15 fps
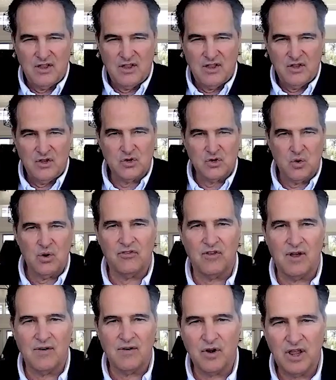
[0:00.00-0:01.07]
and you scored
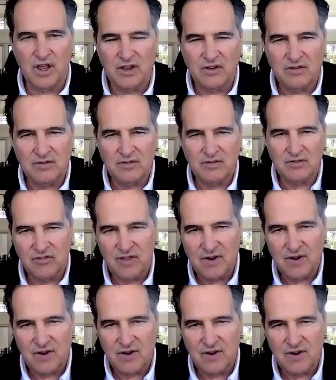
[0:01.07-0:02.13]
yourself on each of the
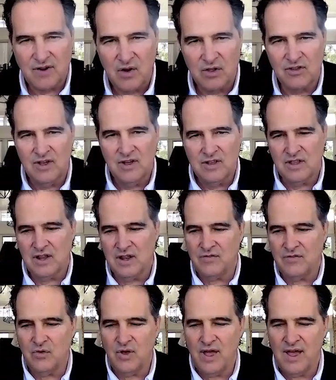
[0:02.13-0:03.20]
seven areas
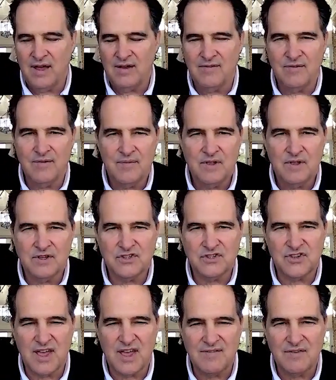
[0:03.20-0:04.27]
that if you have
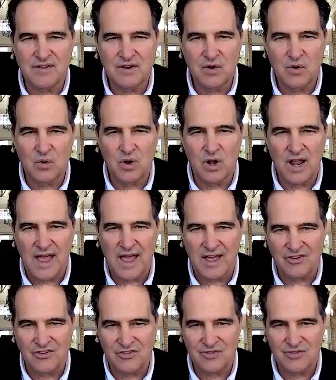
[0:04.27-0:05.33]
seven or
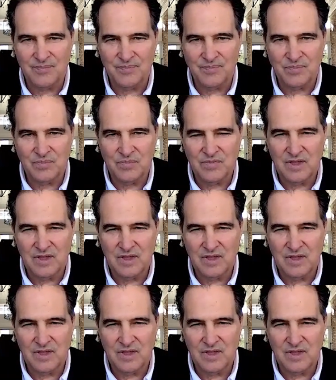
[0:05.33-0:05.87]
less